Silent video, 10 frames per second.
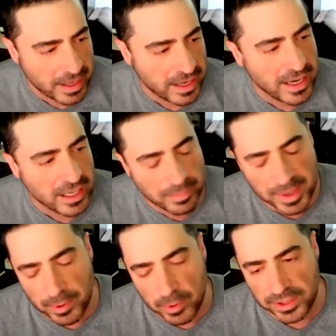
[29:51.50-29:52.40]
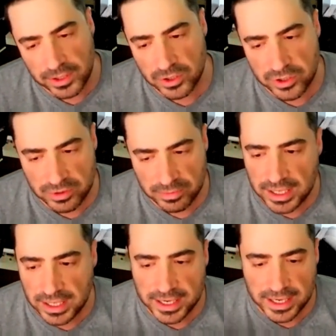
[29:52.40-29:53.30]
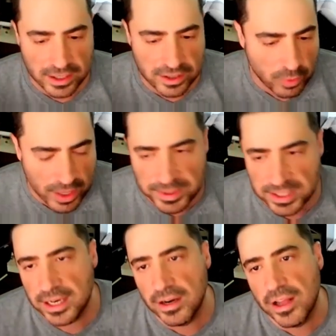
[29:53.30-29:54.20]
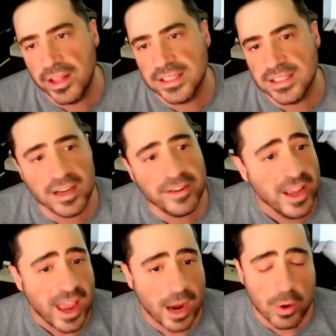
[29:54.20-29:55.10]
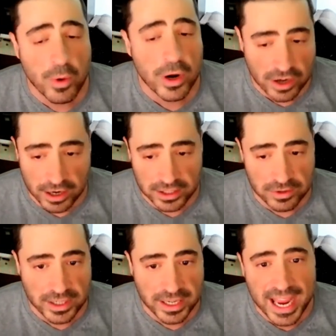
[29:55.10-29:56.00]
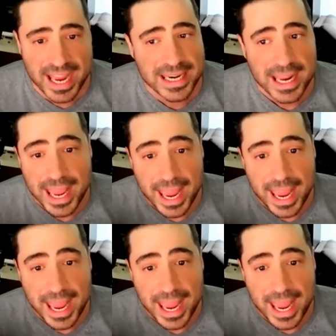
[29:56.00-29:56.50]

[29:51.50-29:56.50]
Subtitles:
connect people with your social media and your website and all that stuff. And we want to talk to you again.